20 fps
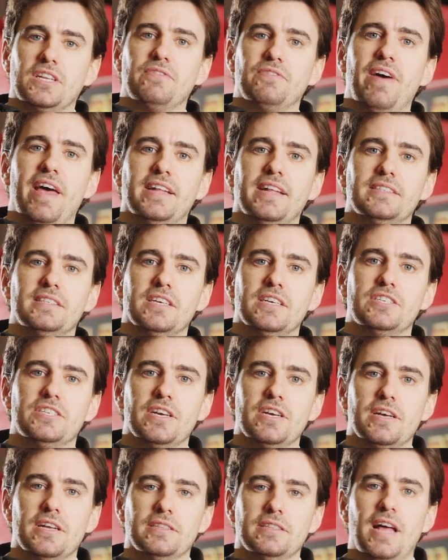advantage
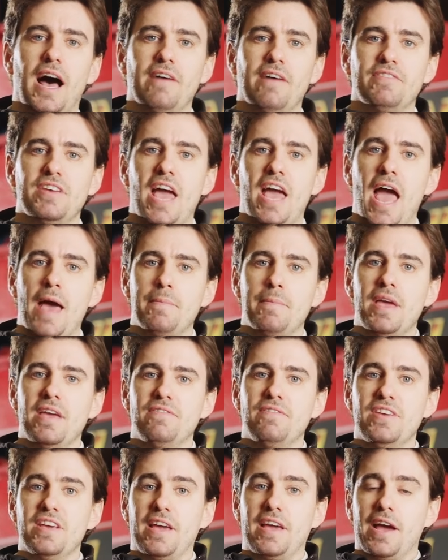DAVI
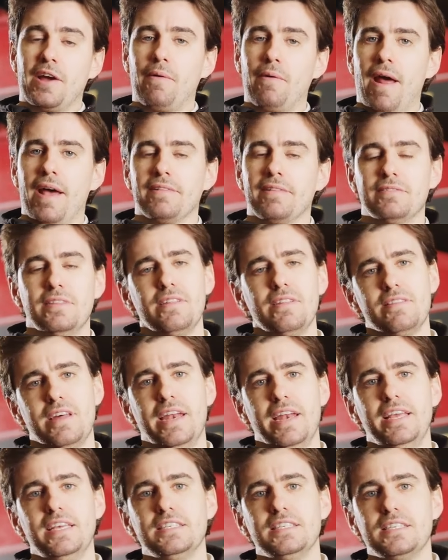MAV can grant,
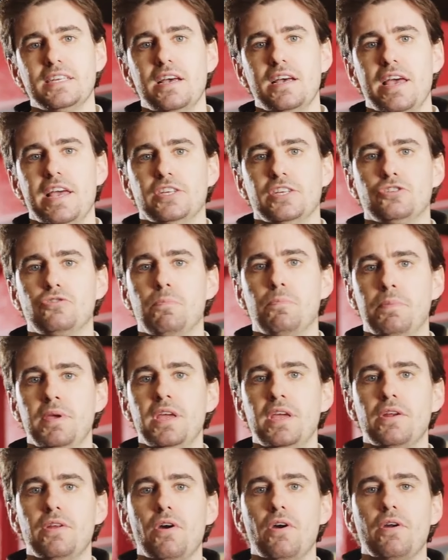that is a
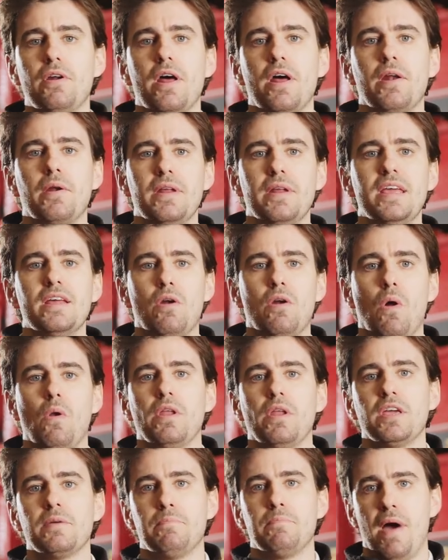superior
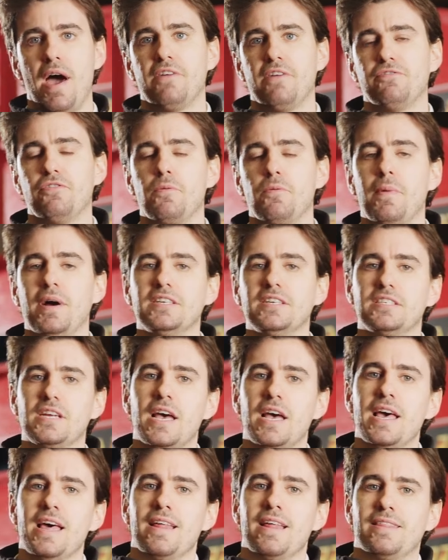re-rolling performance
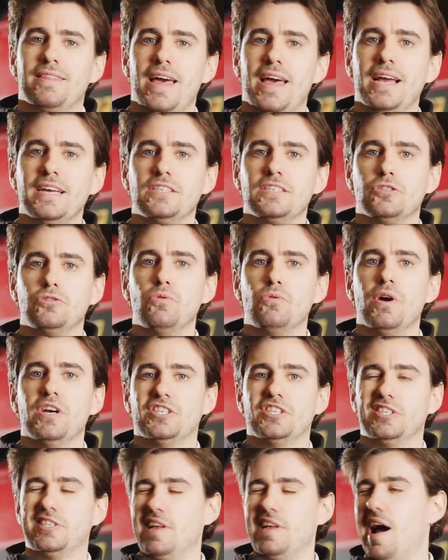thanks to a
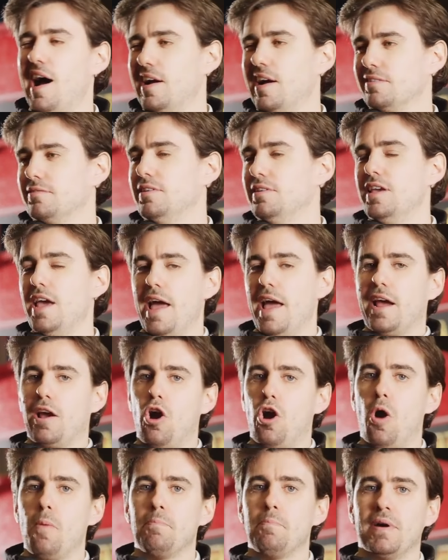sturdy and
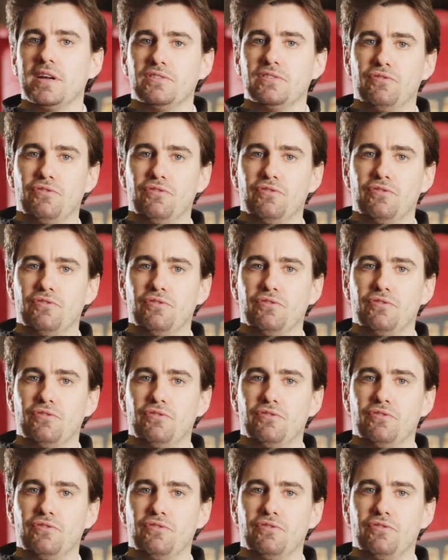compact